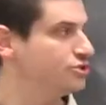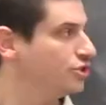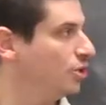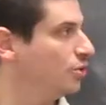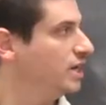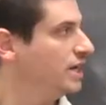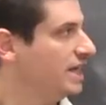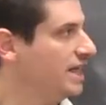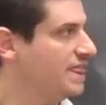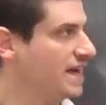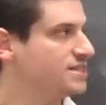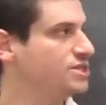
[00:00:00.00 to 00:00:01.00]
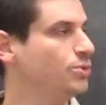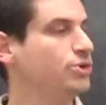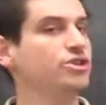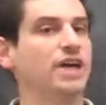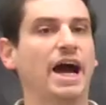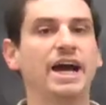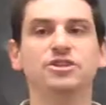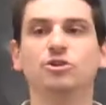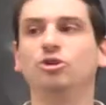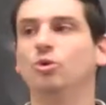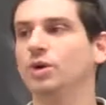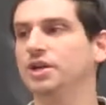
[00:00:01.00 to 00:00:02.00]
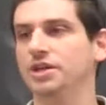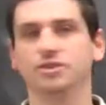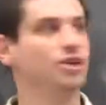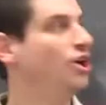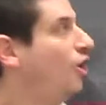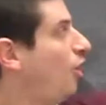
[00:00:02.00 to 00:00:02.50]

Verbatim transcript: And so in that situation, I don't know what it is.